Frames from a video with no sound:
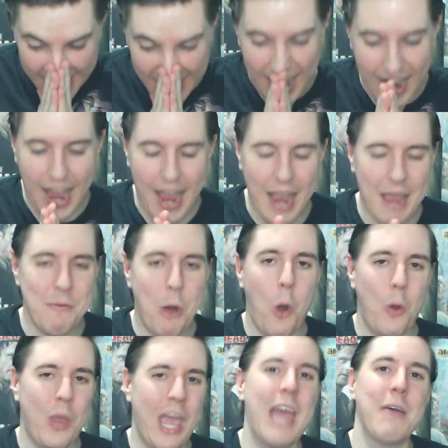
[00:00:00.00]
I'm
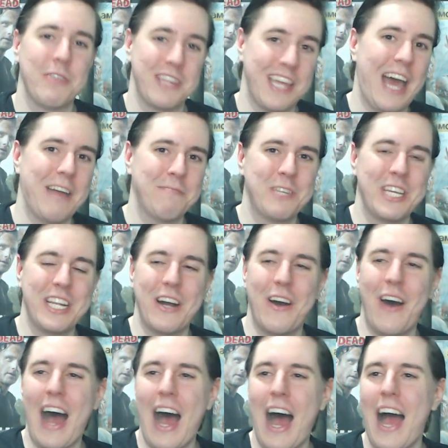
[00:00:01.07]
okay with that. You know,
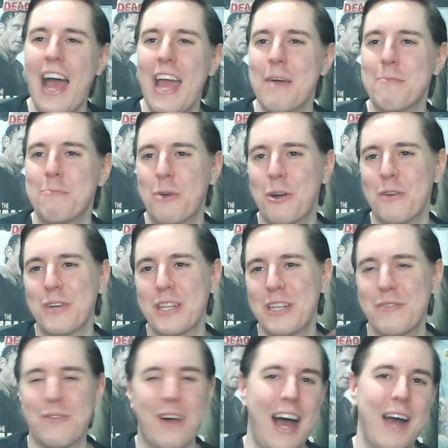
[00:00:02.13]
I am
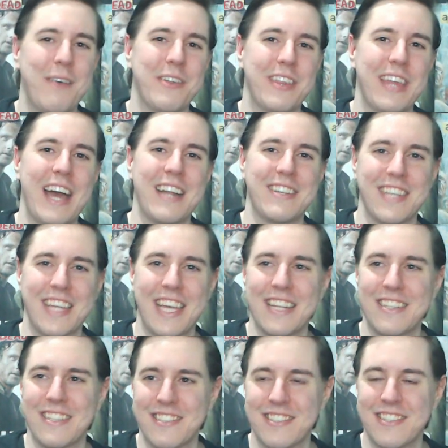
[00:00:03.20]
perfectly fine with that, to
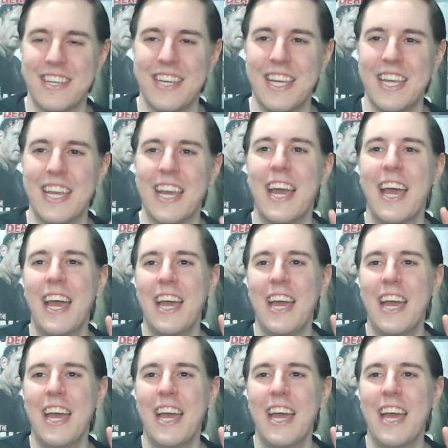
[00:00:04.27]
get to see